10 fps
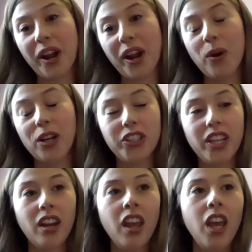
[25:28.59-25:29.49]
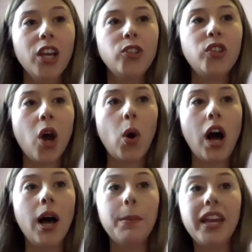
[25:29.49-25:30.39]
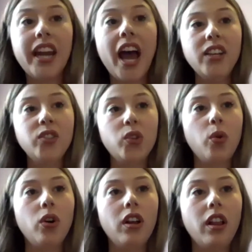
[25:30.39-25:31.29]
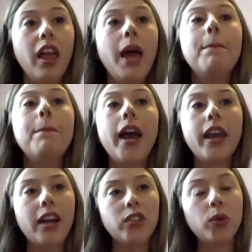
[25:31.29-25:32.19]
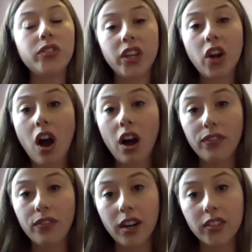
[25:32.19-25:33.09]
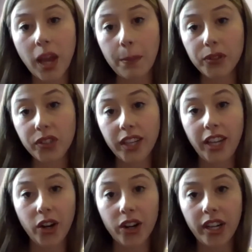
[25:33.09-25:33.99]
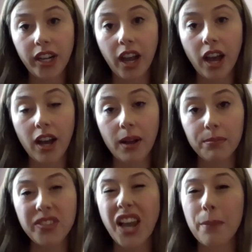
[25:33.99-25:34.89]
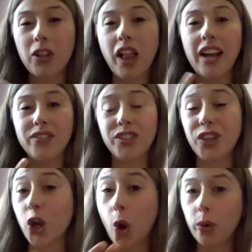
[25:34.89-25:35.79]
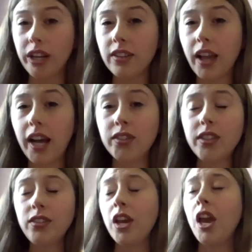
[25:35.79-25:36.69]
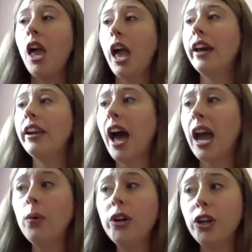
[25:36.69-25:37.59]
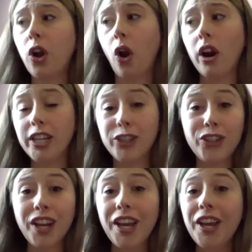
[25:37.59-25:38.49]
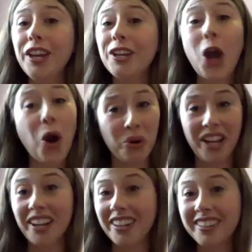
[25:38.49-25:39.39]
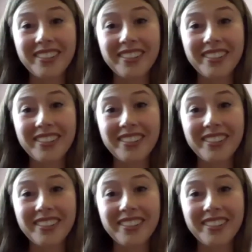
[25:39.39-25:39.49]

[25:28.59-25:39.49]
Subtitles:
great question. So in high school, my high school did offer cybersecurity type classes and coding classes, and I would encourage coding.